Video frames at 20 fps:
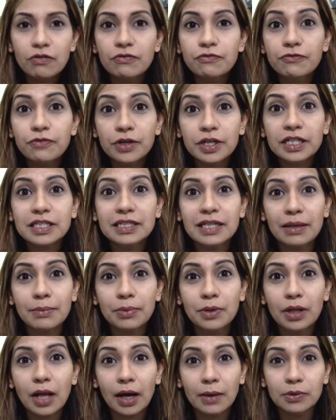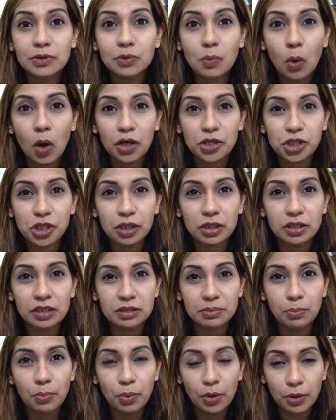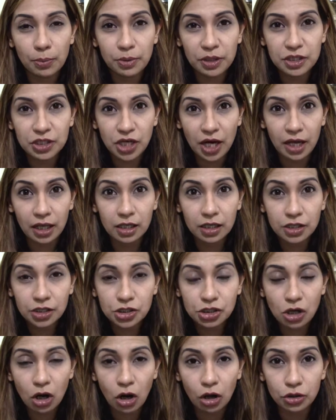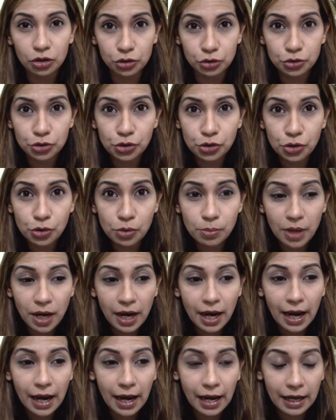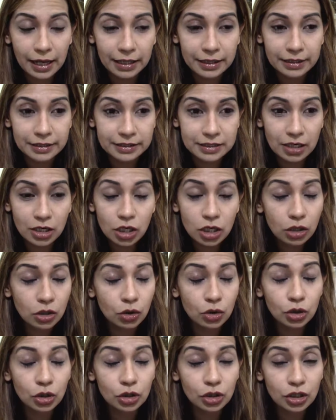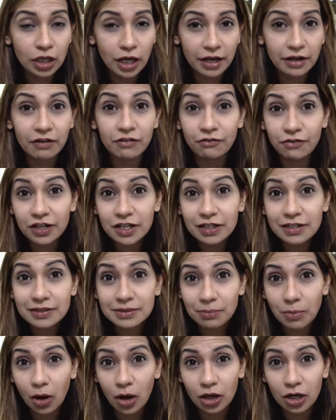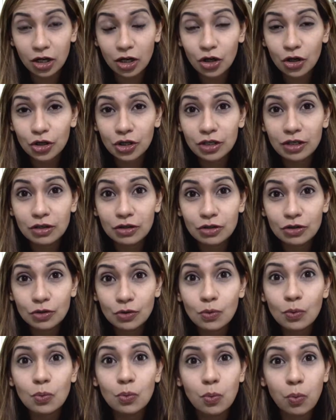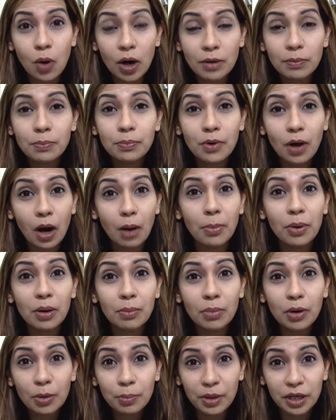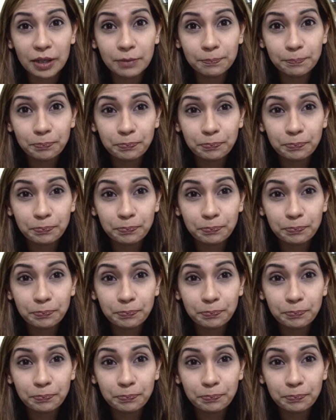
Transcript: For example, I was watching this burpee challenge on YouTube, and this girl who looked like a fitness model couldn't do one proper burpee.